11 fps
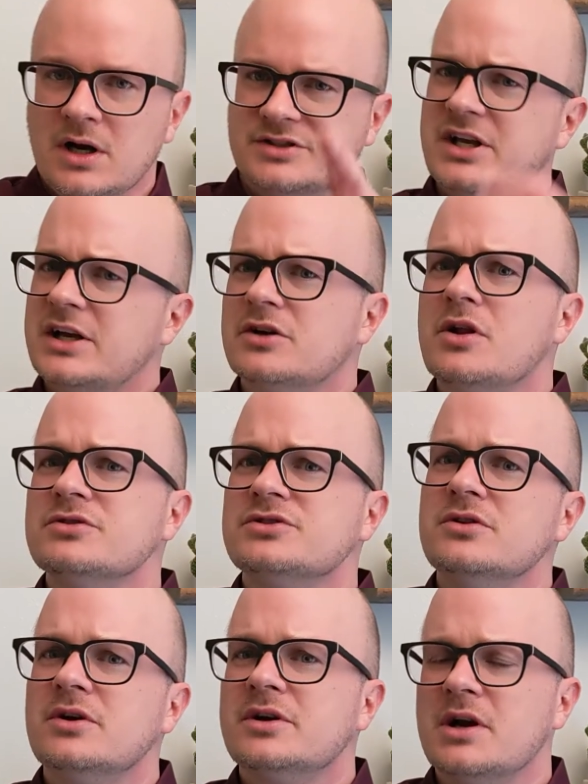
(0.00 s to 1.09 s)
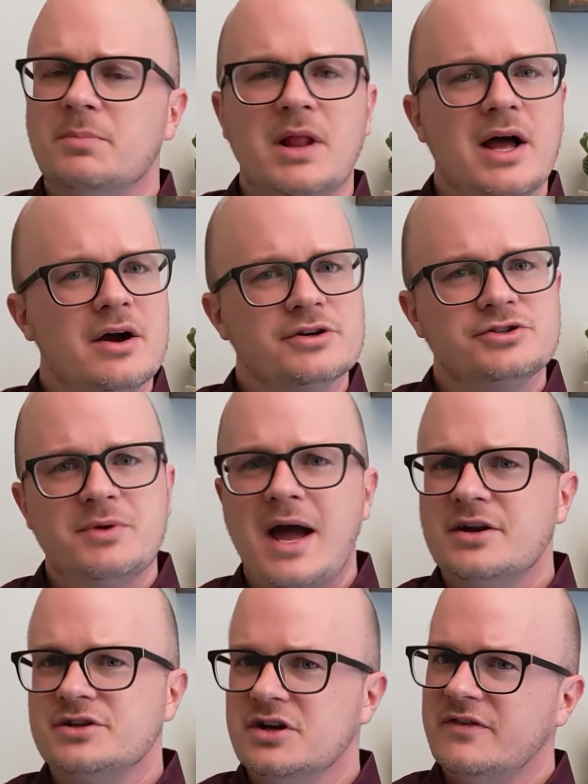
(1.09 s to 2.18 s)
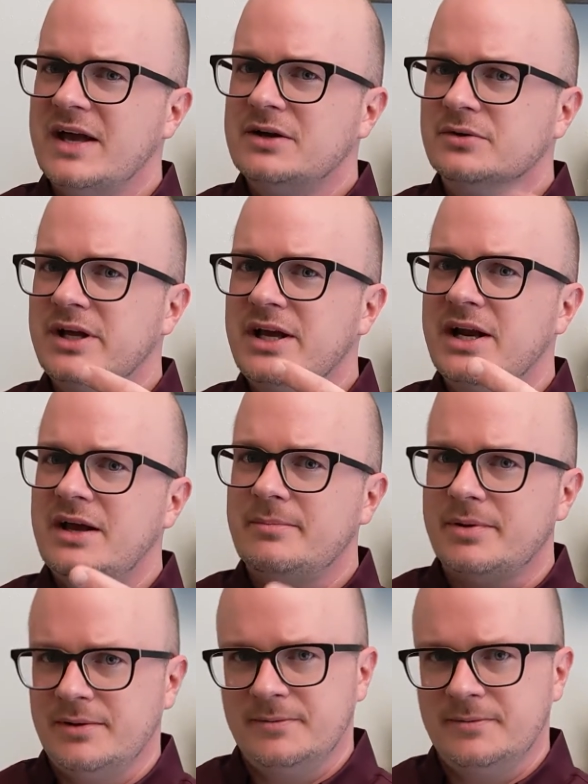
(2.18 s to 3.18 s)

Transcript: Let's take a closer look and apply our strategy of ankle, knee, and hip.